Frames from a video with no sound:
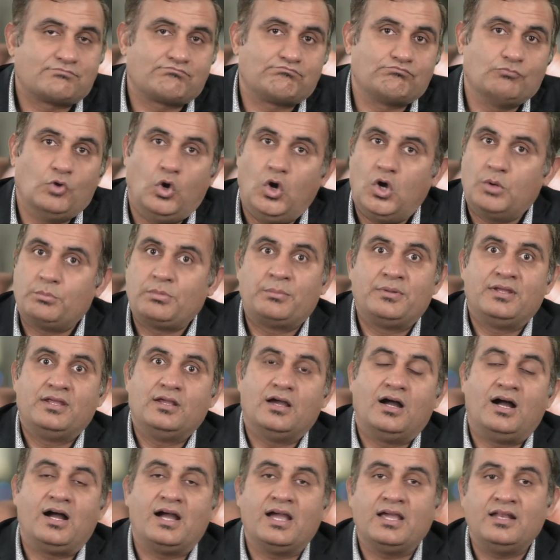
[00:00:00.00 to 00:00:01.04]
Or maybe
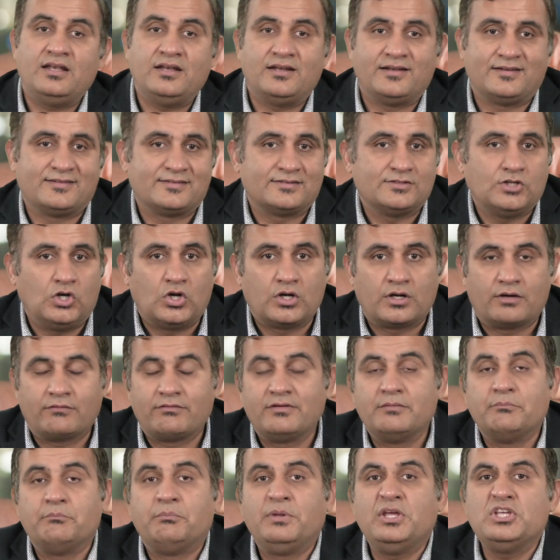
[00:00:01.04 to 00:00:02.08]
island or
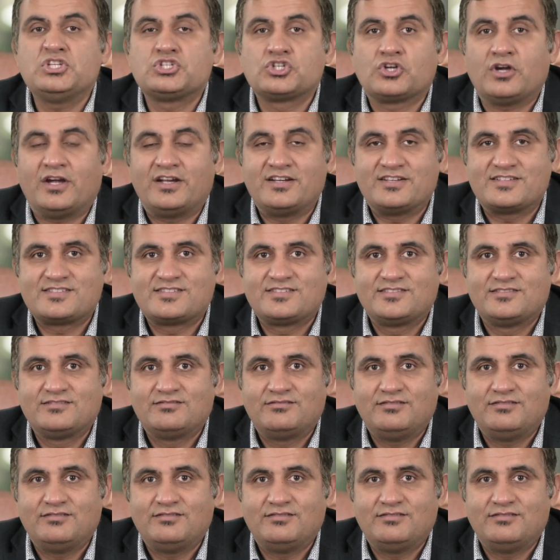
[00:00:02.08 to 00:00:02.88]
even beach guides.